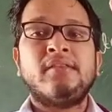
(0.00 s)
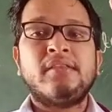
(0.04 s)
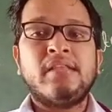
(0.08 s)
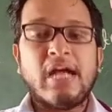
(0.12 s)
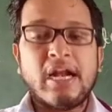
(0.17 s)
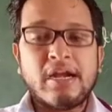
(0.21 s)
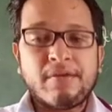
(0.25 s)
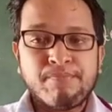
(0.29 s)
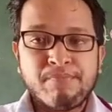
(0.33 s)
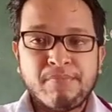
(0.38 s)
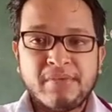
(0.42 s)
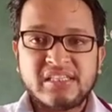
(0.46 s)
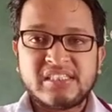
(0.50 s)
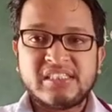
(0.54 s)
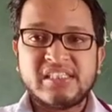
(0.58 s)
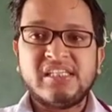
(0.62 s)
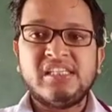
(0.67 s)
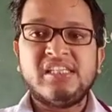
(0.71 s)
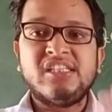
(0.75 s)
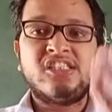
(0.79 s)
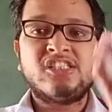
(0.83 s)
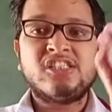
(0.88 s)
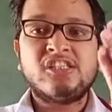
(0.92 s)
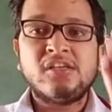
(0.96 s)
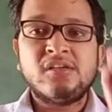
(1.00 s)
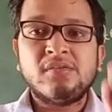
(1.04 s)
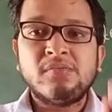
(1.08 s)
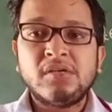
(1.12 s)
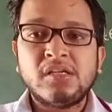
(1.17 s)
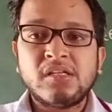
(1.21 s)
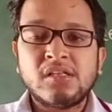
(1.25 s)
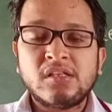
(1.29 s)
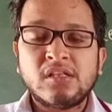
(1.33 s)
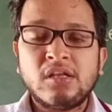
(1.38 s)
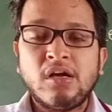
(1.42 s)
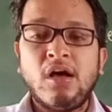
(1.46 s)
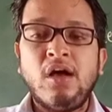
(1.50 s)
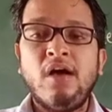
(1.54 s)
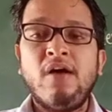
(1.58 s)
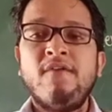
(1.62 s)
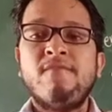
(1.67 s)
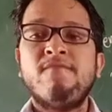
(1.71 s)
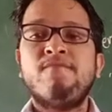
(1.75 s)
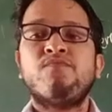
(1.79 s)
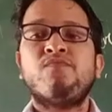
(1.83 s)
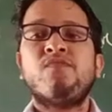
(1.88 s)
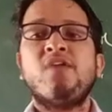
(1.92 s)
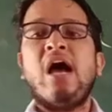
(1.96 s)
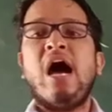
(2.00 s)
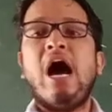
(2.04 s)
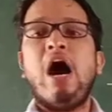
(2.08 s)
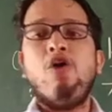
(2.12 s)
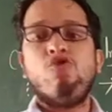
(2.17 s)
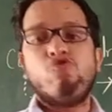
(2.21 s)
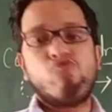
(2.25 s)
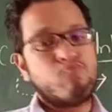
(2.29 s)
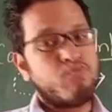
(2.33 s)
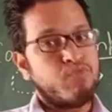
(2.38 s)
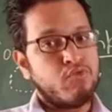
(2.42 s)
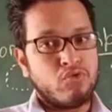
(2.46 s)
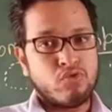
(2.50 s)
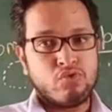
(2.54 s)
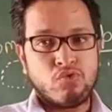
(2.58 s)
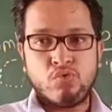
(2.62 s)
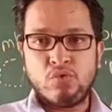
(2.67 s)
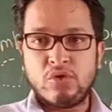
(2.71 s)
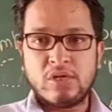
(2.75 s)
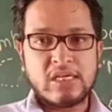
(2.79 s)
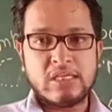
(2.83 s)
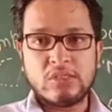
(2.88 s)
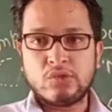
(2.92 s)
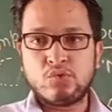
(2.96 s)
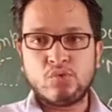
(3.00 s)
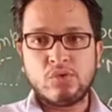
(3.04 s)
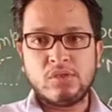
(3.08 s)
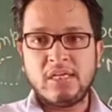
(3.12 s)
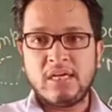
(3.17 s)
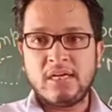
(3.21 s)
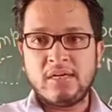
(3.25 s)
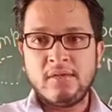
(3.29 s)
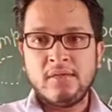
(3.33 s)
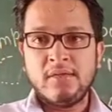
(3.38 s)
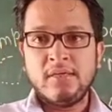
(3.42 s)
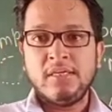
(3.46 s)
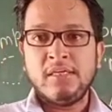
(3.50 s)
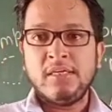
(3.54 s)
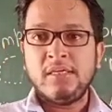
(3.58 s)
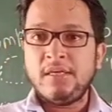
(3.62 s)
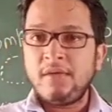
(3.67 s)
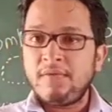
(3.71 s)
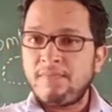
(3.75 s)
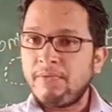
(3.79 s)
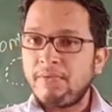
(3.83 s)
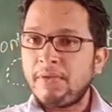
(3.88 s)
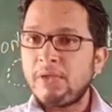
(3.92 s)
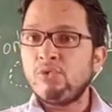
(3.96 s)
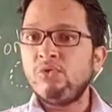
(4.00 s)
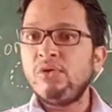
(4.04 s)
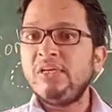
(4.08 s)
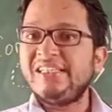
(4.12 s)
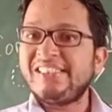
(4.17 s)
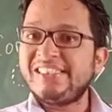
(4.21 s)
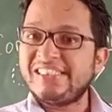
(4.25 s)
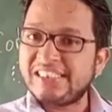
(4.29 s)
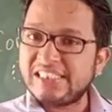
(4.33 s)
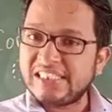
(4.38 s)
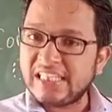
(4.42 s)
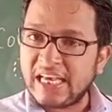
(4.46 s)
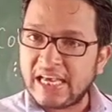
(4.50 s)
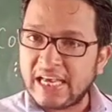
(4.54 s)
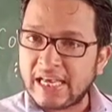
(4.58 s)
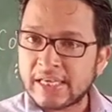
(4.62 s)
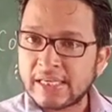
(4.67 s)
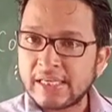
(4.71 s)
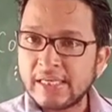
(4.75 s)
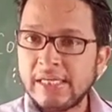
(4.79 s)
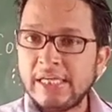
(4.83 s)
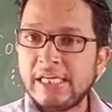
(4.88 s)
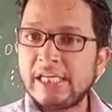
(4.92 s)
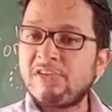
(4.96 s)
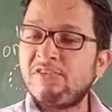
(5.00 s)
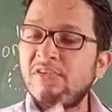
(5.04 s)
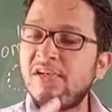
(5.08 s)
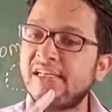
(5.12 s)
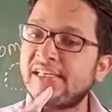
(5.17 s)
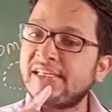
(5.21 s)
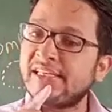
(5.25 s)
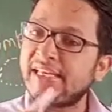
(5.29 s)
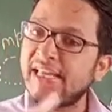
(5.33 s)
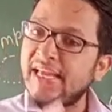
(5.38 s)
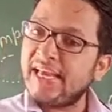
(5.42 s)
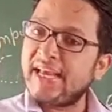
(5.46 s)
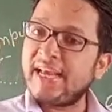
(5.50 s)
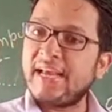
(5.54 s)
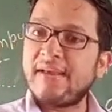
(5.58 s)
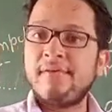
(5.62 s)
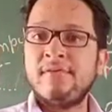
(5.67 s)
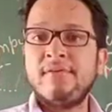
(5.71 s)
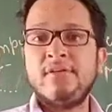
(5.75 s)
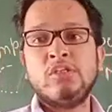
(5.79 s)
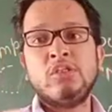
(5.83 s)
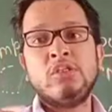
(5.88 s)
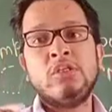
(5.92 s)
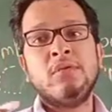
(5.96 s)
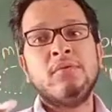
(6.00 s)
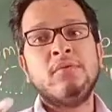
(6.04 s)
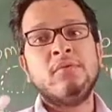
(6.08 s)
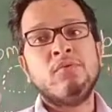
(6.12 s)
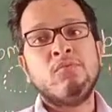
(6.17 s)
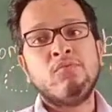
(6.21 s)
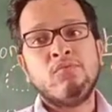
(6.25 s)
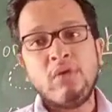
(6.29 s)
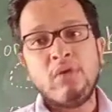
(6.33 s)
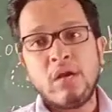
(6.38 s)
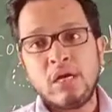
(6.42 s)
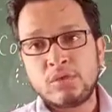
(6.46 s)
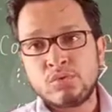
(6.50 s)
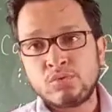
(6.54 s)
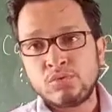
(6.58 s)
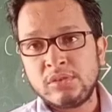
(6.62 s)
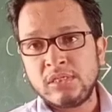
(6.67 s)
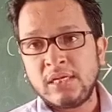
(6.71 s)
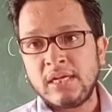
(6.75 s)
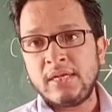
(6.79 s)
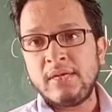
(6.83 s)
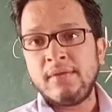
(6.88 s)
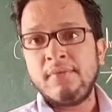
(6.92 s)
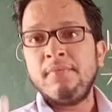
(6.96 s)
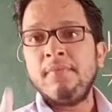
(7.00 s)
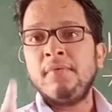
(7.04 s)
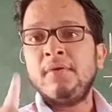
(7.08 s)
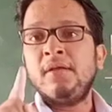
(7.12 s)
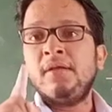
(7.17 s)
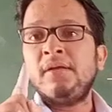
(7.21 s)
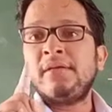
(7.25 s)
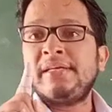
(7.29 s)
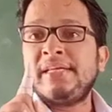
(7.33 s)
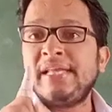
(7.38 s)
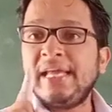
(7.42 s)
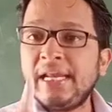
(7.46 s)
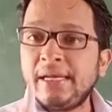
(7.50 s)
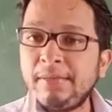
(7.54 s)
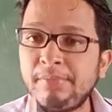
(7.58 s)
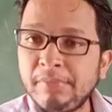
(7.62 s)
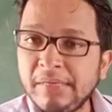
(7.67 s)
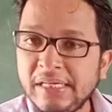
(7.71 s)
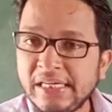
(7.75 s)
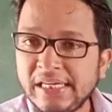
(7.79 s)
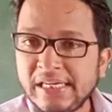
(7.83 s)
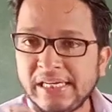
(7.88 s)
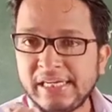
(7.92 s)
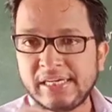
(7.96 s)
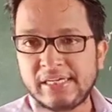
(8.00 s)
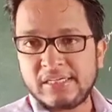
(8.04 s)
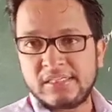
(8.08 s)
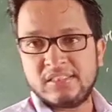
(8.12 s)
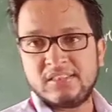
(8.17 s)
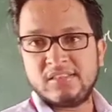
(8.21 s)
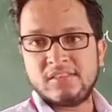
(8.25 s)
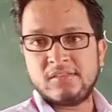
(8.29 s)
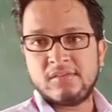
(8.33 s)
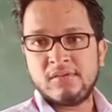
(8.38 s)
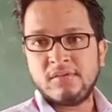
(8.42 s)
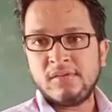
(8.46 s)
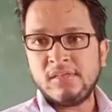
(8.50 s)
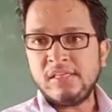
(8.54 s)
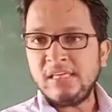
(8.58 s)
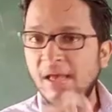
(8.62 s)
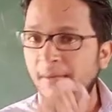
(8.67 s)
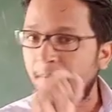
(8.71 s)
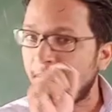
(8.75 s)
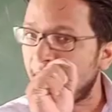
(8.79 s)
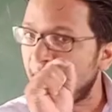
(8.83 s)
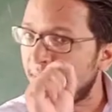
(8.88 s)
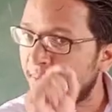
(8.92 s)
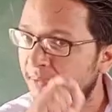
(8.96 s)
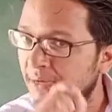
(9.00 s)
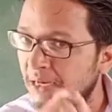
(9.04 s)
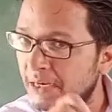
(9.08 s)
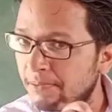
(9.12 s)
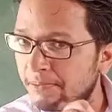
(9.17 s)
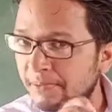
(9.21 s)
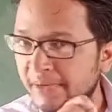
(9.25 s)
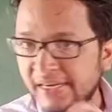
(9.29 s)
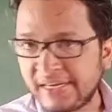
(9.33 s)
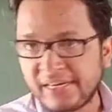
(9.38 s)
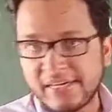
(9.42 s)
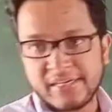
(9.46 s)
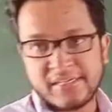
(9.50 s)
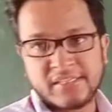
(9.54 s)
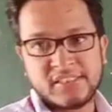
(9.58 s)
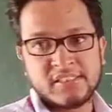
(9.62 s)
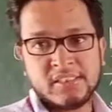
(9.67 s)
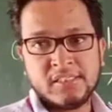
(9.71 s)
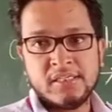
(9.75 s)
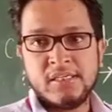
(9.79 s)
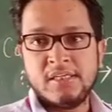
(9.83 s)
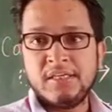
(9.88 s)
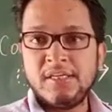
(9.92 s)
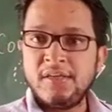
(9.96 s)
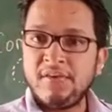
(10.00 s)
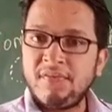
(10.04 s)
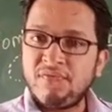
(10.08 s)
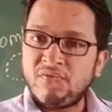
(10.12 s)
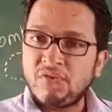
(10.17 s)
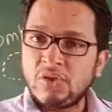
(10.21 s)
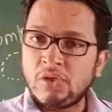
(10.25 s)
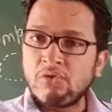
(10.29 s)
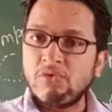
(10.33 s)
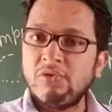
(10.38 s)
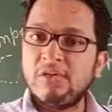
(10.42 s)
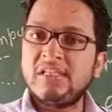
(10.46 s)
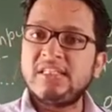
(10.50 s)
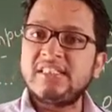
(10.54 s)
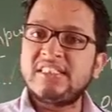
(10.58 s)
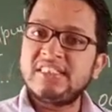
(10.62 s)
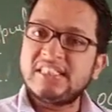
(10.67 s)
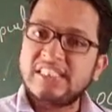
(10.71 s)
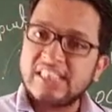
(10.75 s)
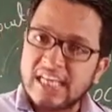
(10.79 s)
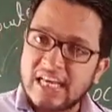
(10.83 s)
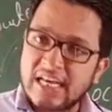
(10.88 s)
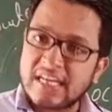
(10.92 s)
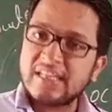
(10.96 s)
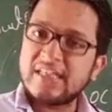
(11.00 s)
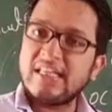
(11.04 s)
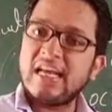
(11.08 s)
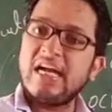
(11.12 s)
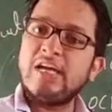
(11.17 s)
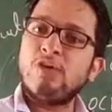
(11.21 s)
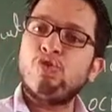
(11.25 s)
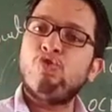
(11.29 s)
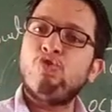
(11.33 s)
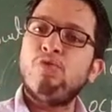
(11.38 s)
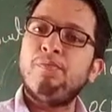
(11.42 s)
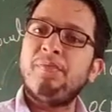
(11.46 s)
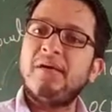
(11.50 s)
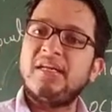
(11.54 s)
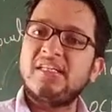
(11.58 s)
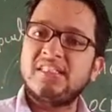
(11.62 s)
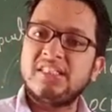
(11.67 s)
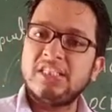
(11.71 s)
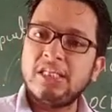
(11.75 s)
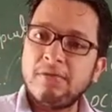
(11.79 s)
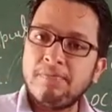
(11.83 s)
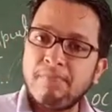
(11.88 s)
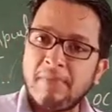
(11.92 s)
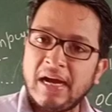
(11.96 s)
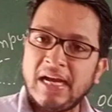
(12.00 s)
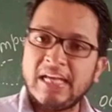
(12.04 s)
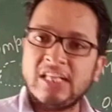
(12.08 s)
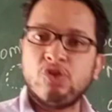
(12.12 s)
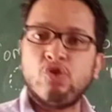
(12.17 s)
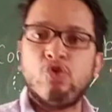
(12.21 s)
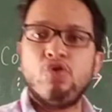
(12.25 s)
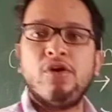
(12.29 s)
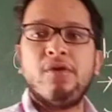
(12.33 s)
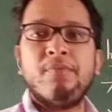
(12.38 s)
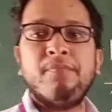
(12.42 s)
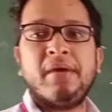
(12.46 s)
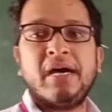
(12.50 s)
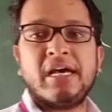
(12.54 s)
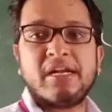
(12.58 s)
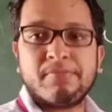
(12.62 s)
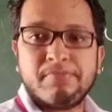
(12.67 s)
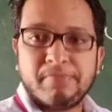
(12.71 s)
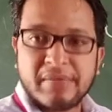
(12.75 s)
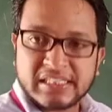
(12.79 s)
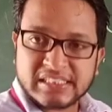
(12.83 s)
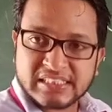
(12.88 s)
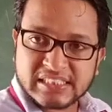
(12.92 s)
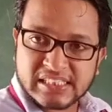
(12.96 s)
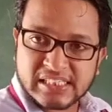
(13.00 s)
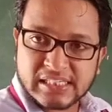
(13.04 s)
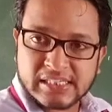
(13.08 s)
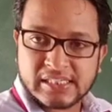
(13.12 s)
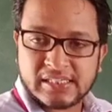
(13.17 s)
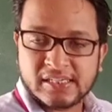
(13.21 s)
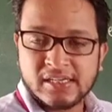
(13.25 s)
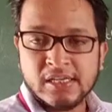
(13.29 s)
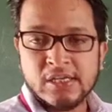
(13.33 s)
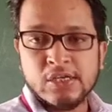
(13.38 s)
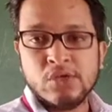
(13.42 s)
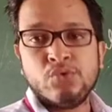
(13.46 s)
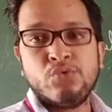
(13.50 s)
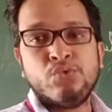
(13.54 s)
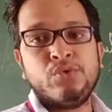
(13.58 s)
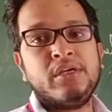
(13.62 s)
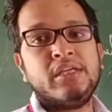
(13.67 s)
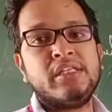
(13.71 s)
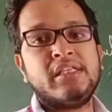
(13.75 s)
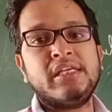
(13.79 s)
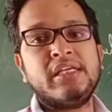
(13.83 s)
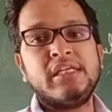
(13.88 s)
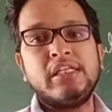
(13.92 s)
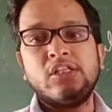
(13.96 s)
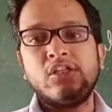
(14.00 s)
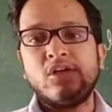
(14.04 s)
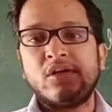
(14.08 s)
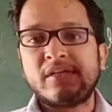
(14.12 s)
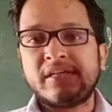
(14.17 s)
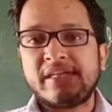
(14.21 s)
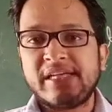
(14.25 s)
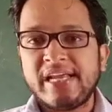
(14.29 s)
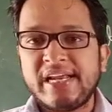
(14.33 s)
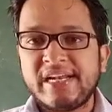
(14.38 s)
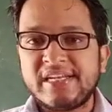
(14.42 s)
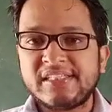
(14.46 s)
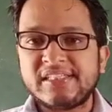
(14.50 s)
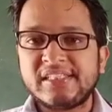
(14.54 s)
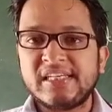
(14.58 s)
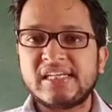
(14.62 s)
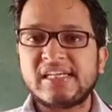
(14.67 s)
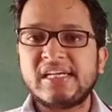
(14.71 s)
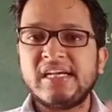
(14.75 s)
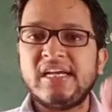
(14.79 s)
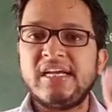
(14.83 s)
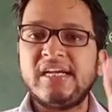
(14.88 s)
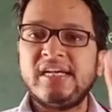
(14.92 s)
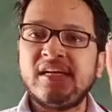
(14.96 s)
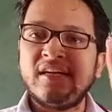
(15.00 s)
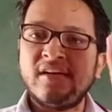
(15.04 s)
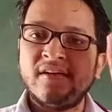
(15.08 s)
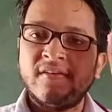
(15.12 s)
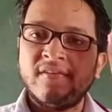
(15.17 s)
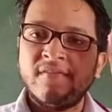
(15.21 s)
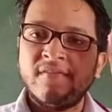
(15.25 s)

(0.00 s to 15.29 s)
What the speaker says: that machine is giving the output. Okay, student. If you will check, it will take what, student, 10 minutes, yeah, 15 minutes. If you will check that OMR sheet by the OMR machine within the 10 seconds,